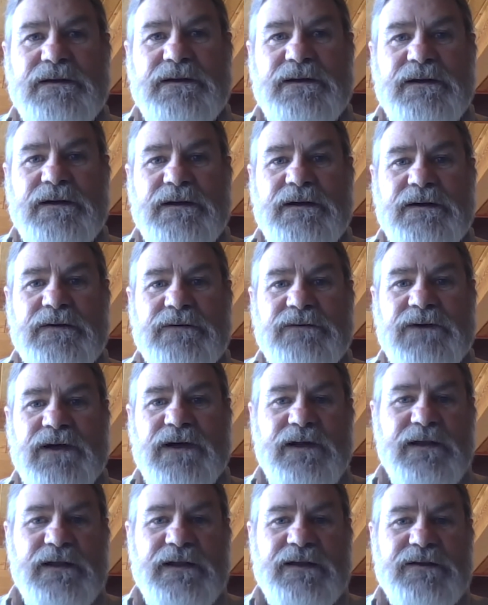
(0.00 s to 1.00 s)

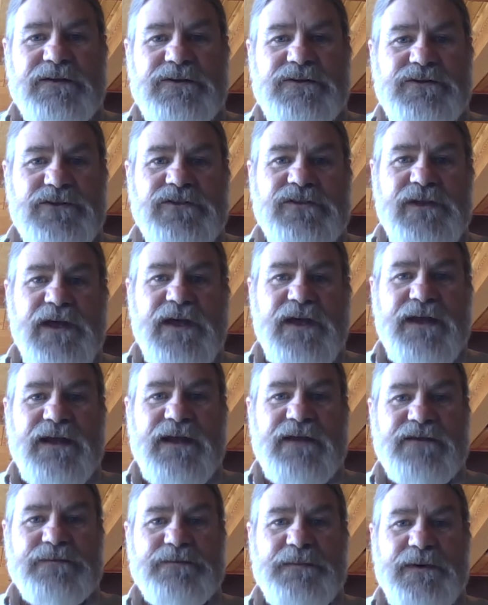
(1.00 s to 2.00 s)
regulates just that,
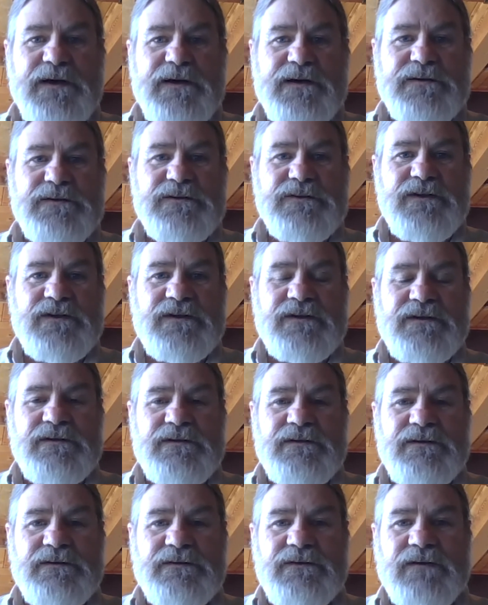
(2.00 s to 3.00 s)
active mines like
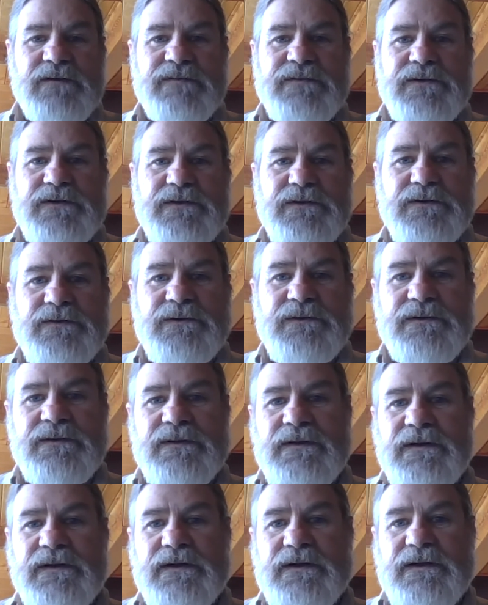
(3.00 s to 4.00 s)
the revenue or
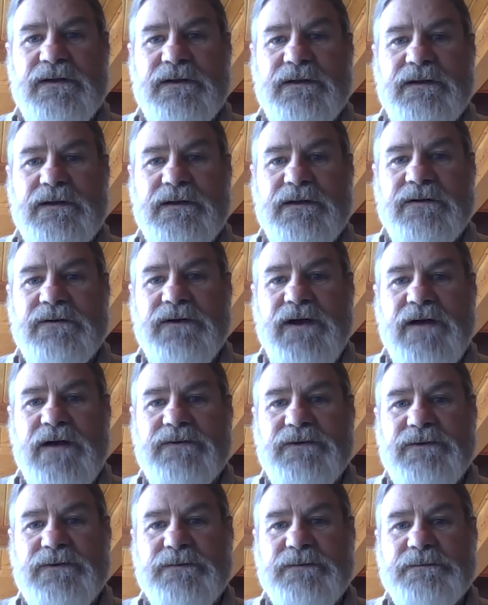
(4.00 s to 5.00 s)

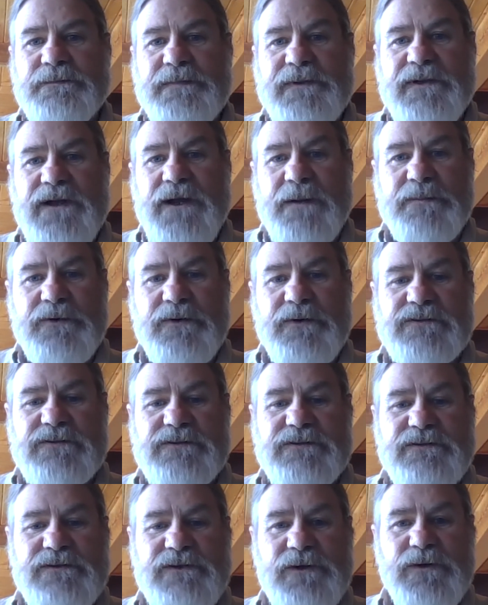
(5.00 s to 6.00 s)
gravel pit
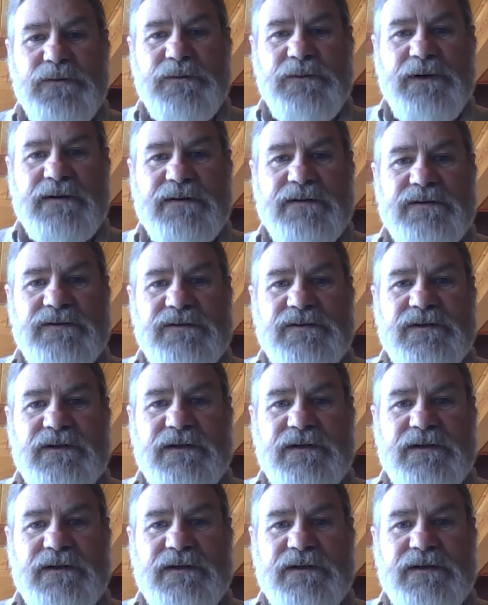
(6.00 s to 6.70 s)
operations, coal mines.